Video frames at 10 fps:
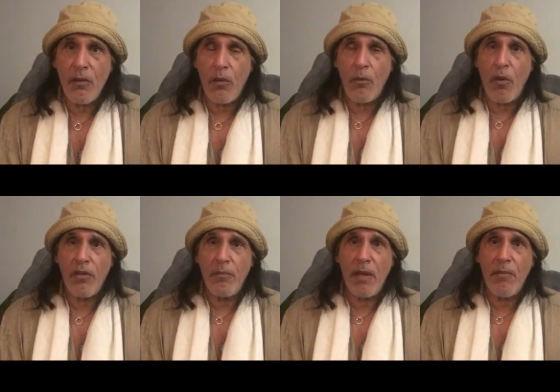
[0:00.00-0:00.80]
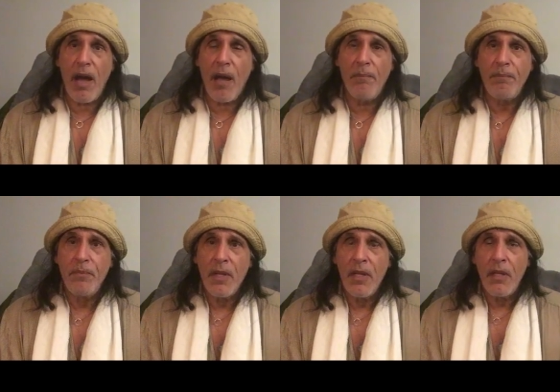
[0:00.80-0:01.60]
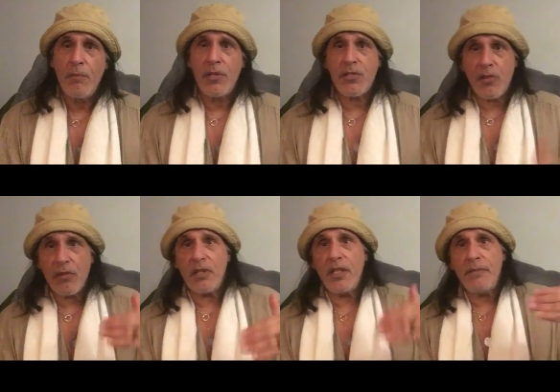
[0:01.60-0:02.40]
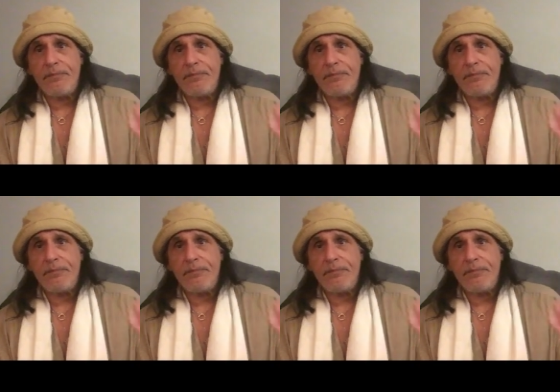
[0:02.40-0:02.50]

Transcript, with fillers: or more than my mom. But certainly,